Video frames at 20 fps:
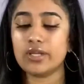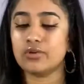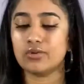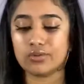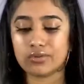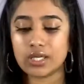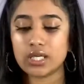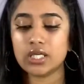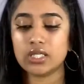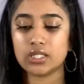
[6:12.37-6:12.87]
knew
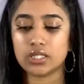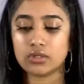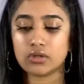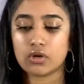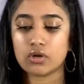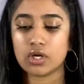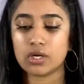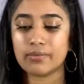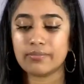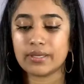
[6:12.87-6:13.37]
that he didn't
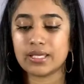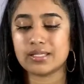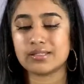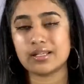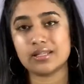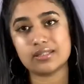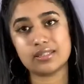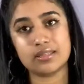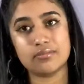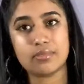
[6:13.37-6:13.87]
know her because i
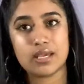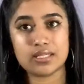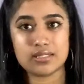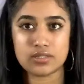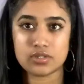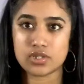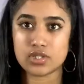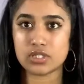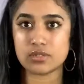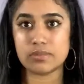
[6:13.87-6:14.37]
see
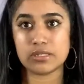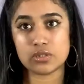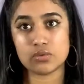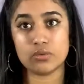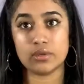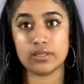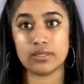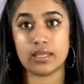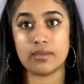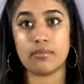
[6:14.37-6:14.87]
messages
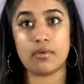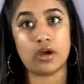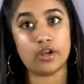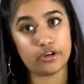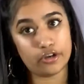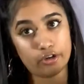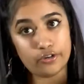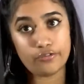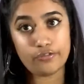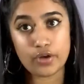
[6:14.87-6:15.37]
between them on
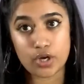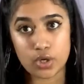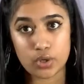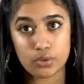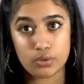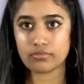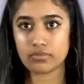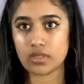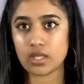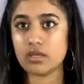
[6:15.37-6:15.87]
her
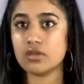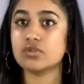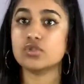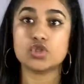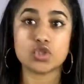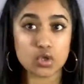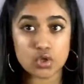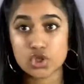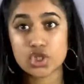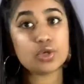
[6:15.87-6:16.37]
phone
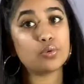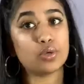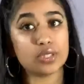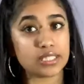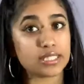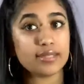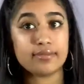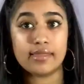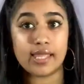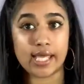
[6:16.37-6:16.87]
so she
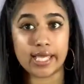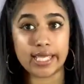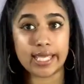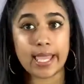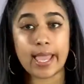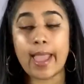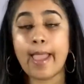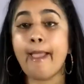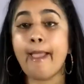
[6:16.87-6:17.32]
wasn't lying